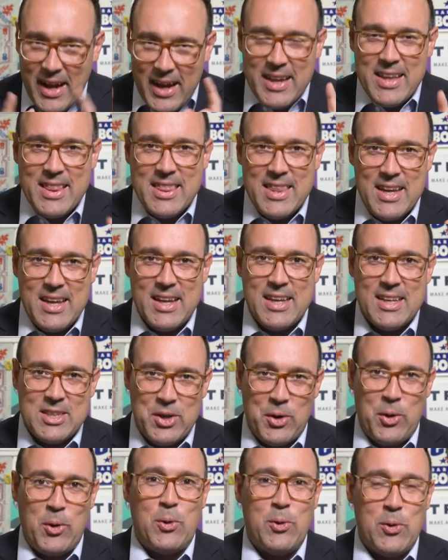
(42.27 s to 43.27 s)
I think is
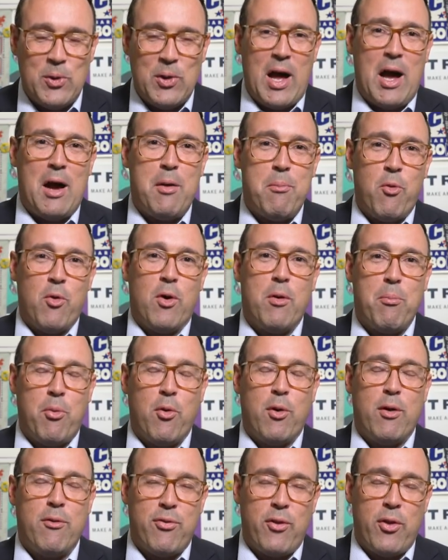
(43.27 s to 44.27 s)
a whole lot more
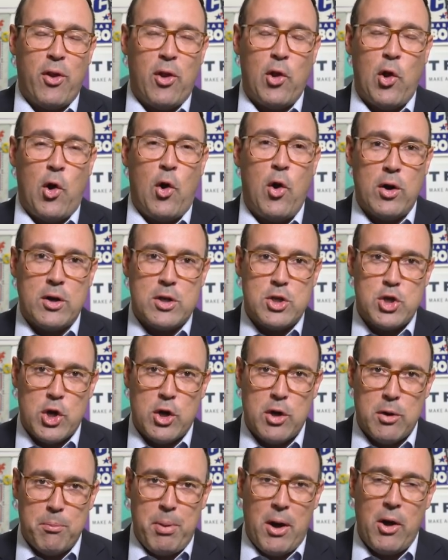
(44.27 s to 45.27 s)
important for the
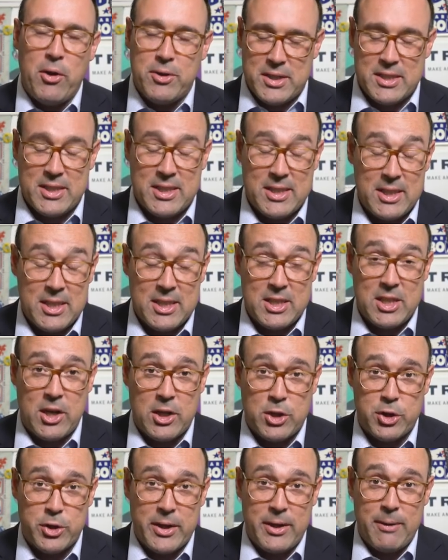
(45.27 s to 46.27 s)
long-term politics of this
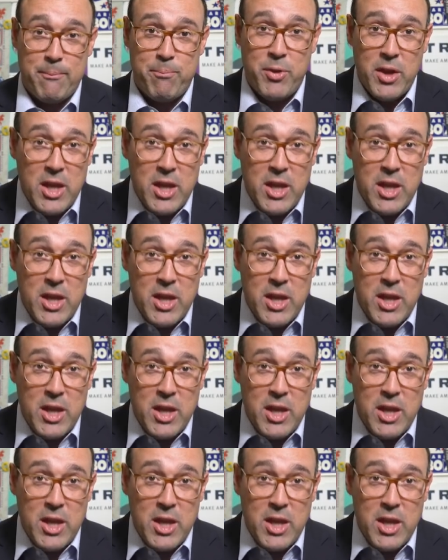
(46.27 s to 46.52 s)
country.